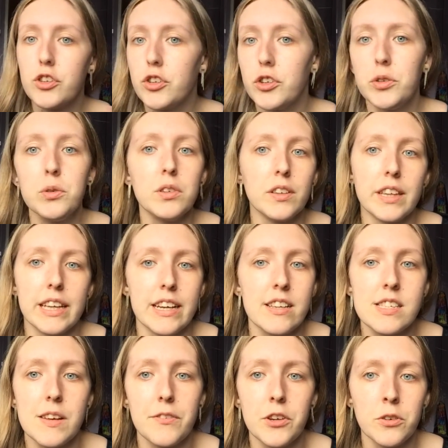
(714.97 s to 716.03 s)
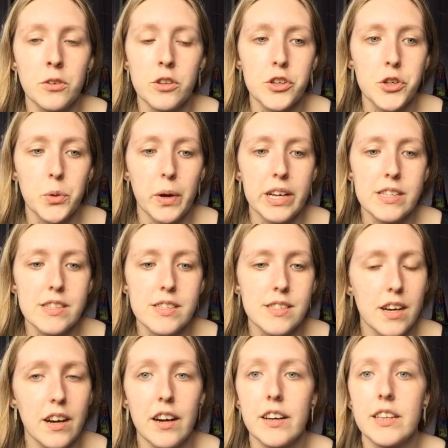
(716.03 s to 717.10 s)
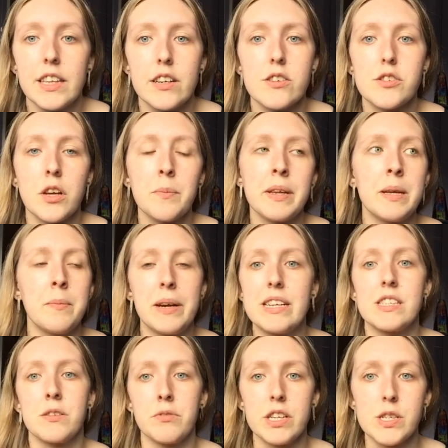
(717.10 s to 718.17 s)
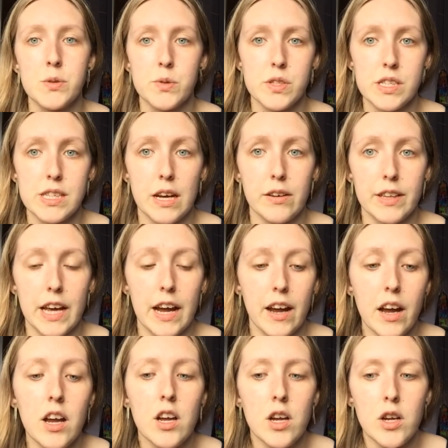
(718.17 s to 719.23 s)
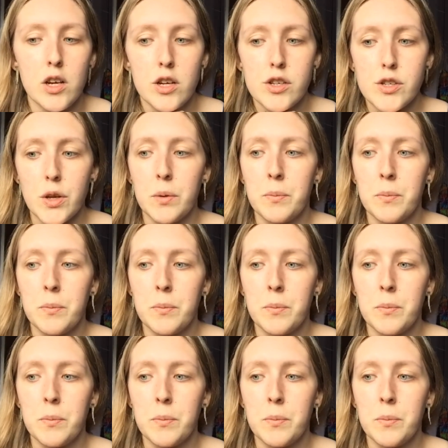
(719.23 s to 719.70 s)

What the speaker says: Google things if you're not sure where to start. There are so many amazing resources out there, so